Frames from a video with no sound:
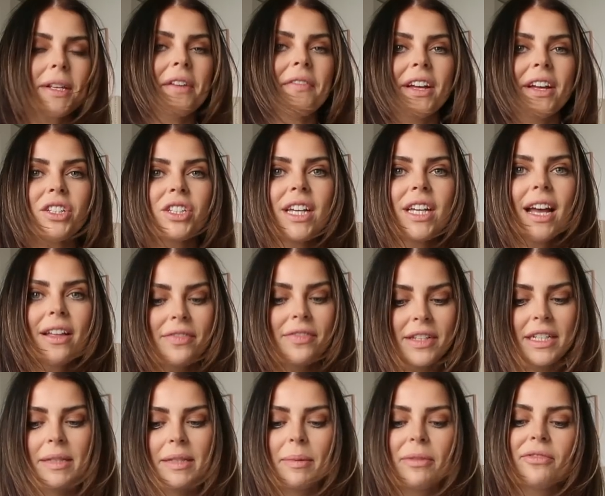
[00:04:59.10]
I've actually had
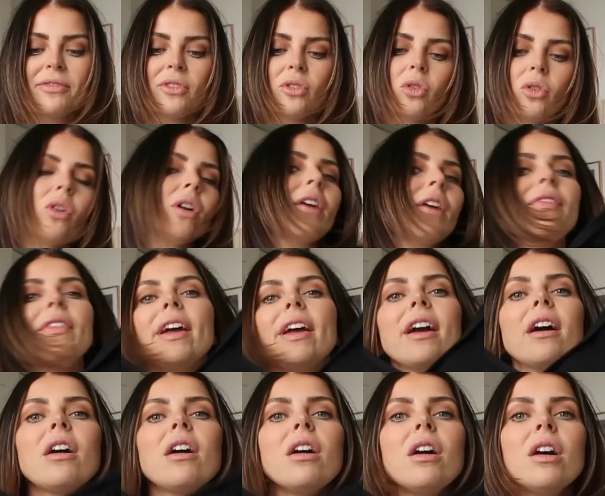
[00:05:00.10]
these before and they
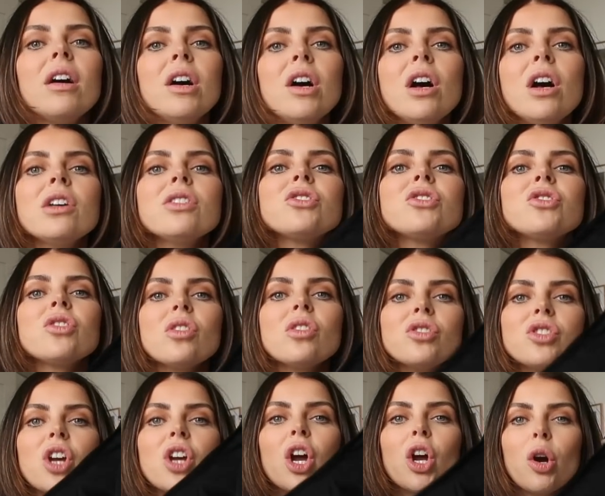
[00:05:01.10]
are
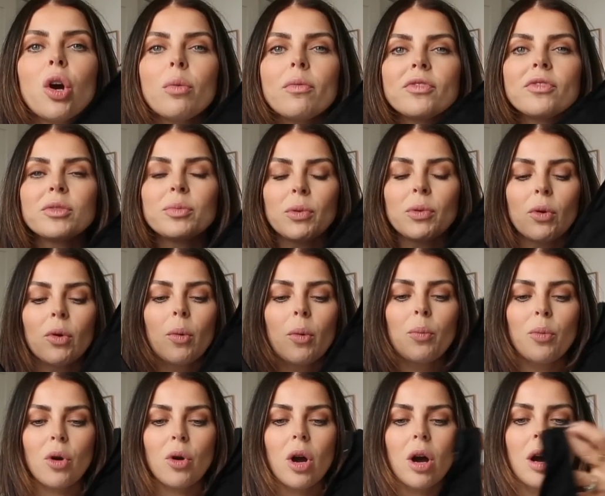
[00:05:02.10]
such a comfortable
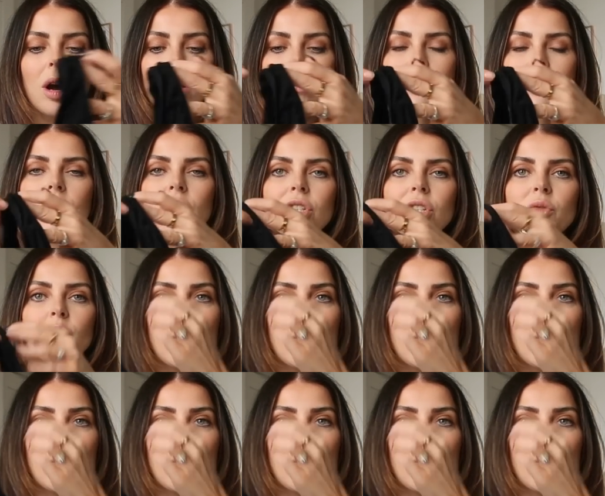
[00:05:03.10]
bra to just